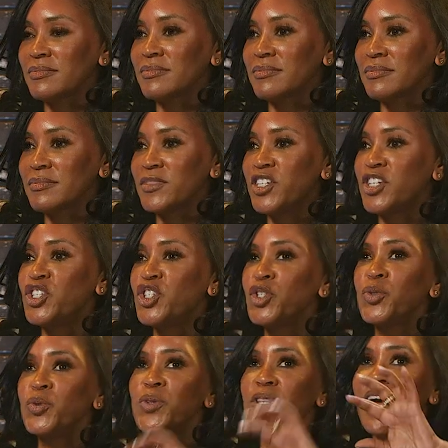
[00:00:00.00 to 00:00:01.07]
Did
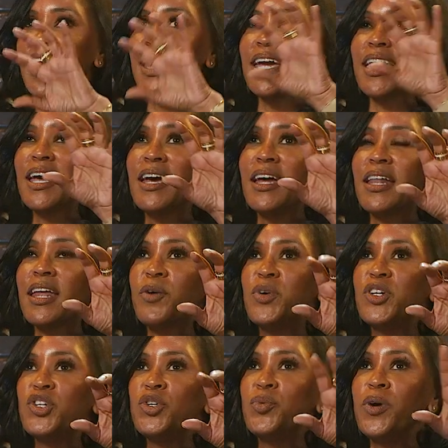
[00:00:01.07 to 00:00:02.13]
you like
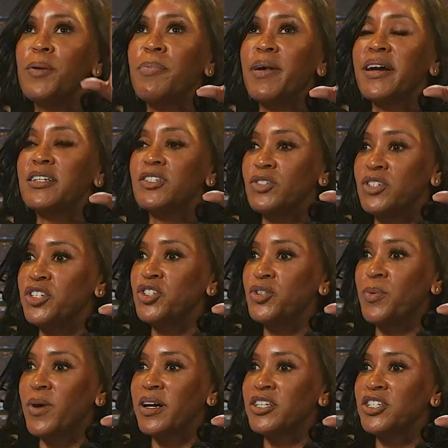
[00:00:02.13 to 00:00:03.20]
when you went back, did you
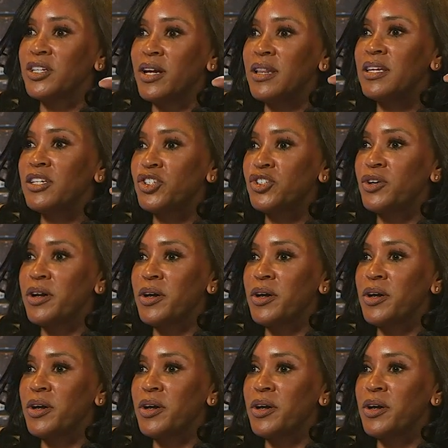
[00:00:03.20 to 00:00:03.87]
watch at least your